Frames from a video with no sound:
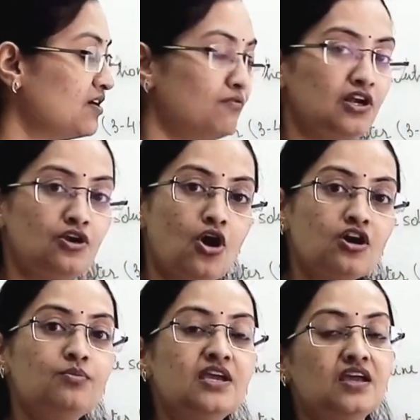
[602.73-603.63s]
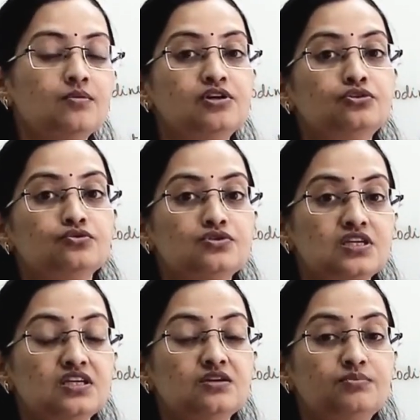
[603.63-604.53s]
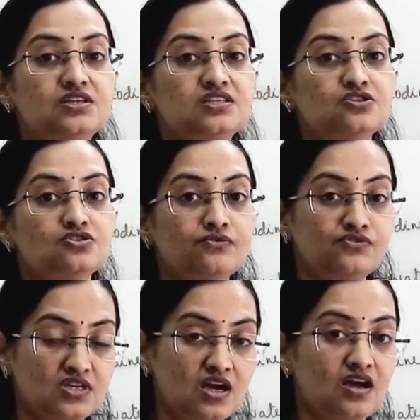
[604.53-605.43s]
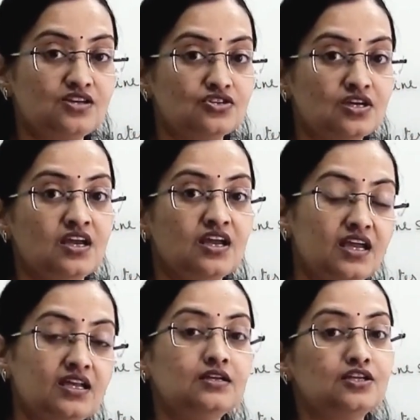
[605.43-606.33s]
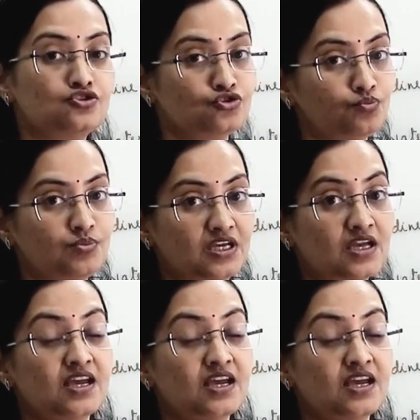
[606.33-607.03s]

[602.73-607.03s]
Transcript: will not be able to see the presence of starch in test tube B.